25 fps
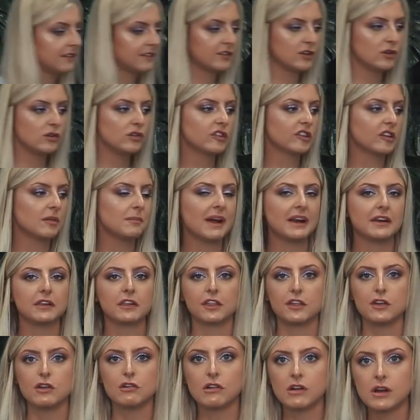do some
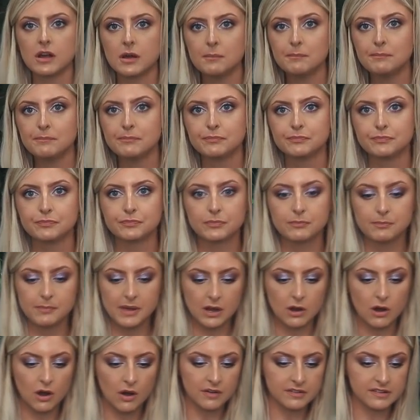Anthurium,
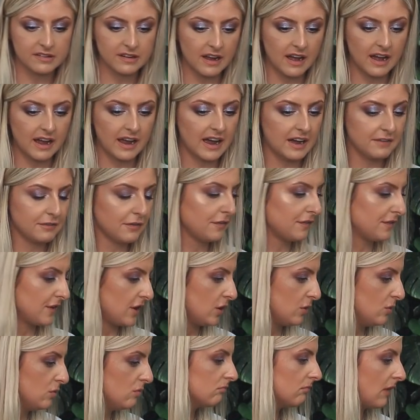because I have a
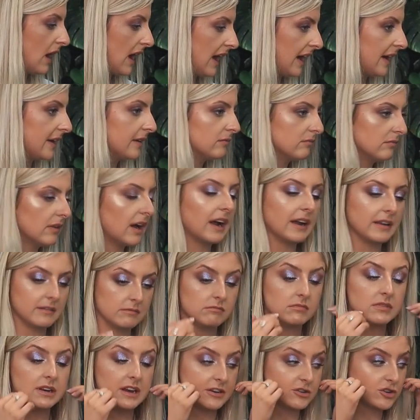few. I, I
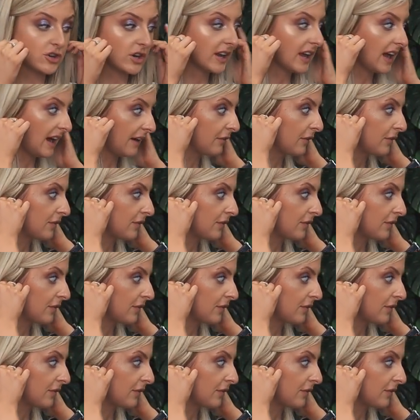literally have a